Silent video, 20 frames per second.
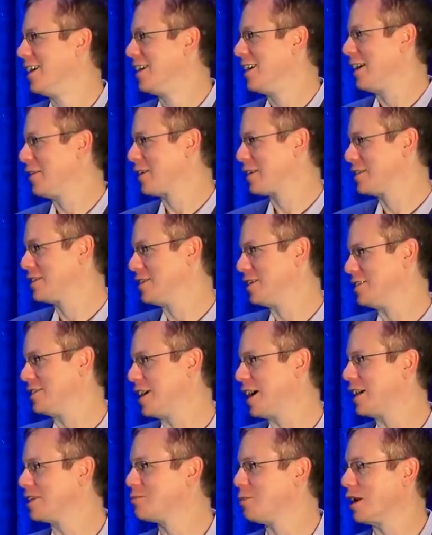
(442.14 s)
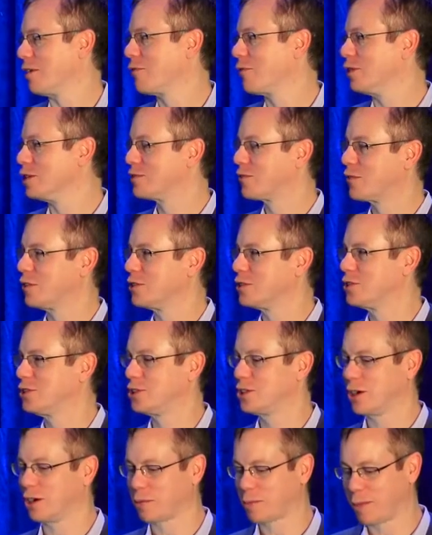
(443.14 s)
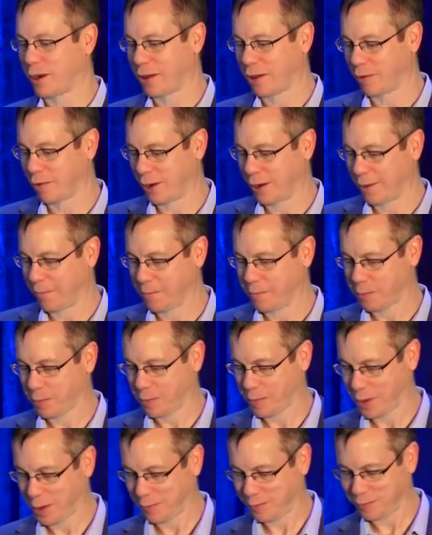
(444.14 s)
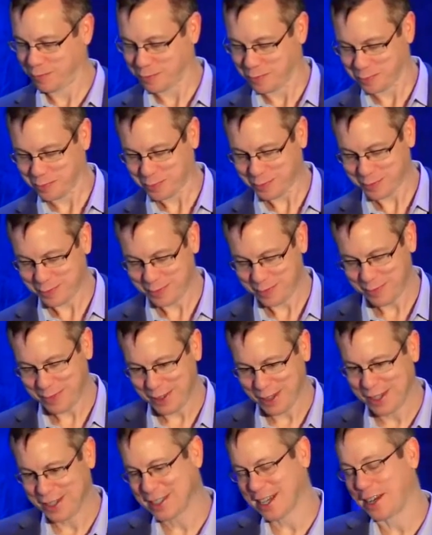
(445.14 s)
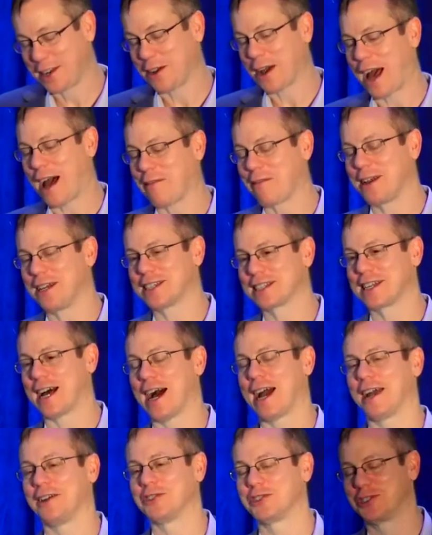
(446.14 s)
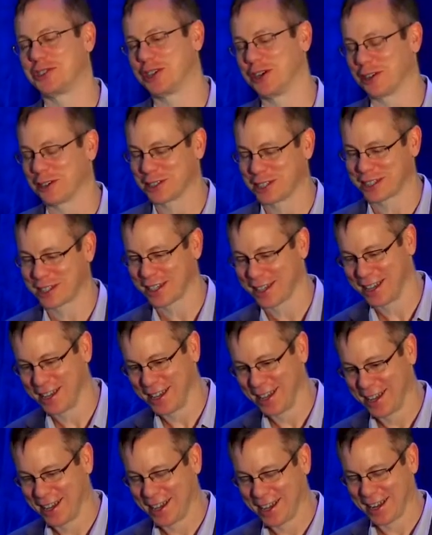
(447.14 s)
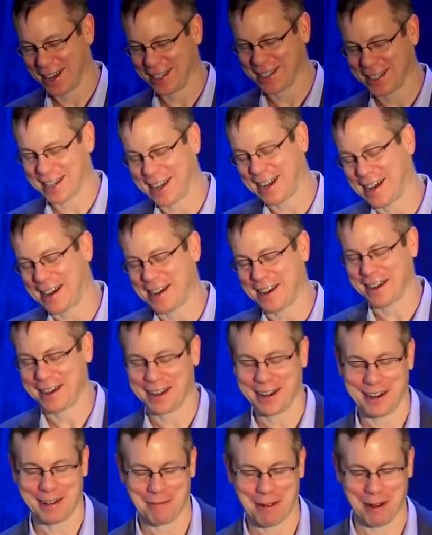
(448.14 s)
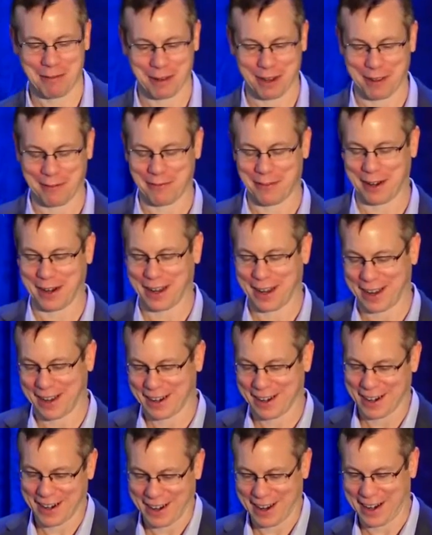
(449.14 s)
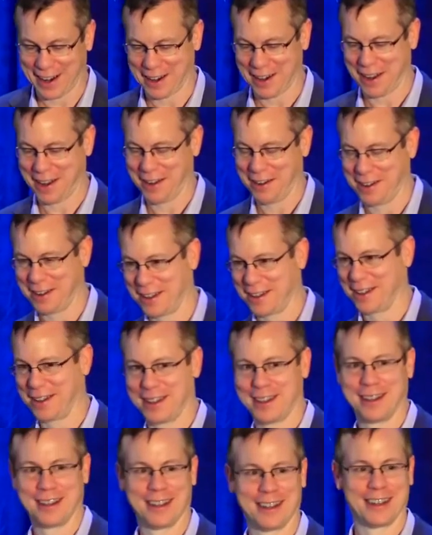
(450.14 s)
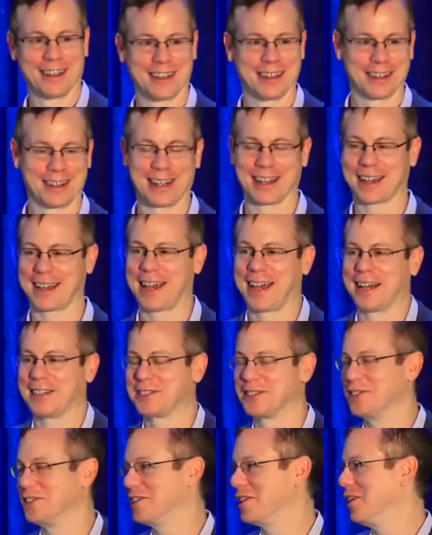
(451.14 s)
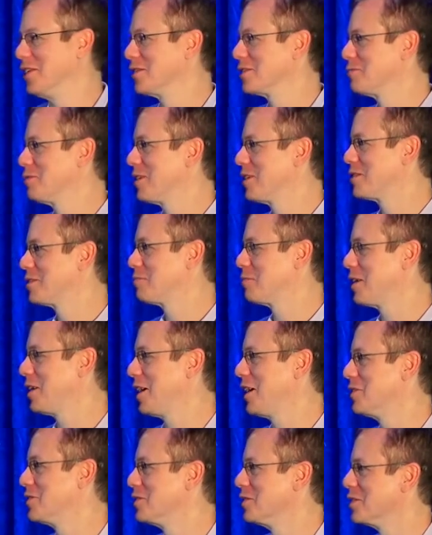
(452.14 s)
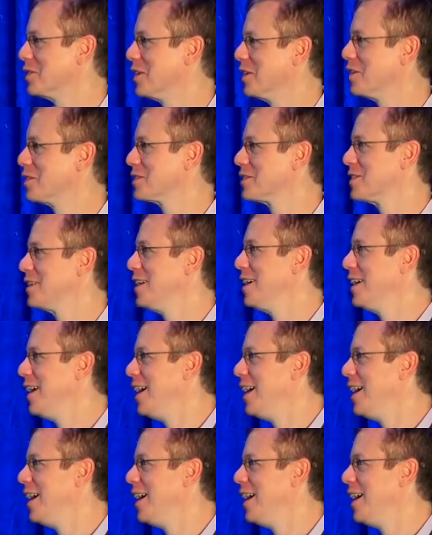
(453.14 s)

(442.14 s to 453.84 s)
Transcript: I think John's ready for his first joke, by the way. He said, "Do you have any science jokes?" And I said, I'm not really a funny, I don't know. Yeah, cancer jokes. We need some cancer jokes.